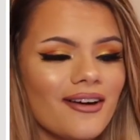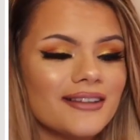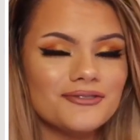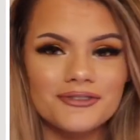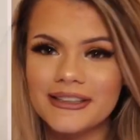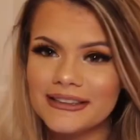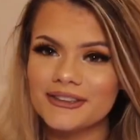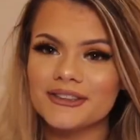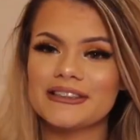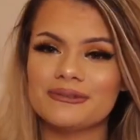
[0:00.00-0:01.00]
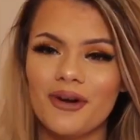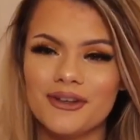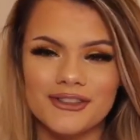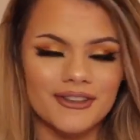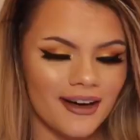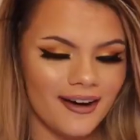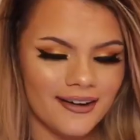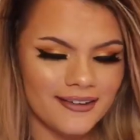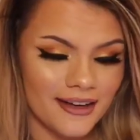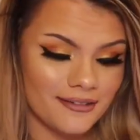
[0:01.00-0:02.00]
I really look small, don't
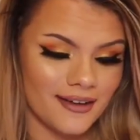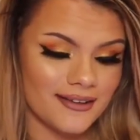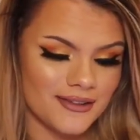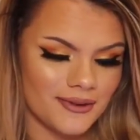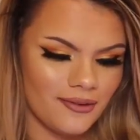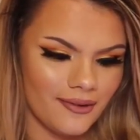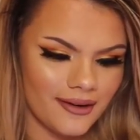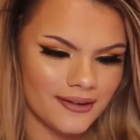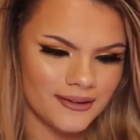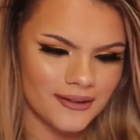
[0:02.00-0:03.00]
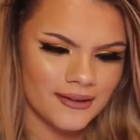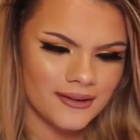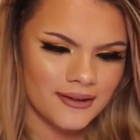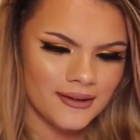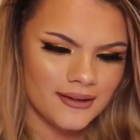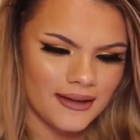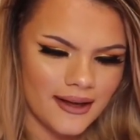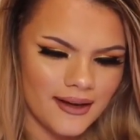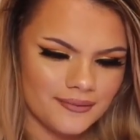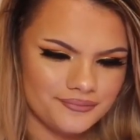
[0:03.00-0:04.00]
I? I think I do anyway.
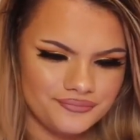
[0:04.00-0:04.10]
Like,